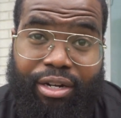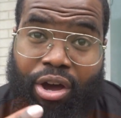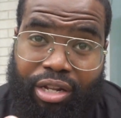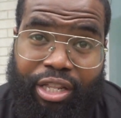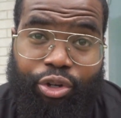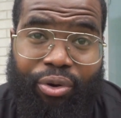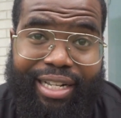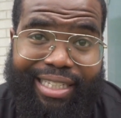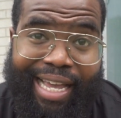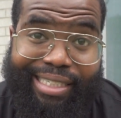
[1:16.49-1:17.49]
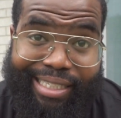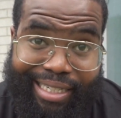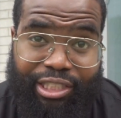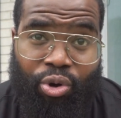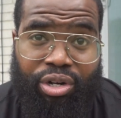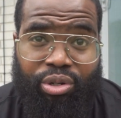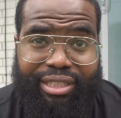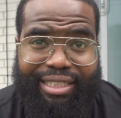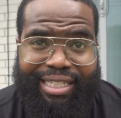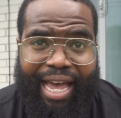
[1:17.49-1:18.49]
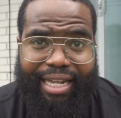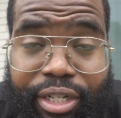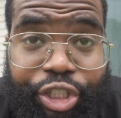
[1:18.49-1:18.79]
and all other crazy-ass shit that's going on in society.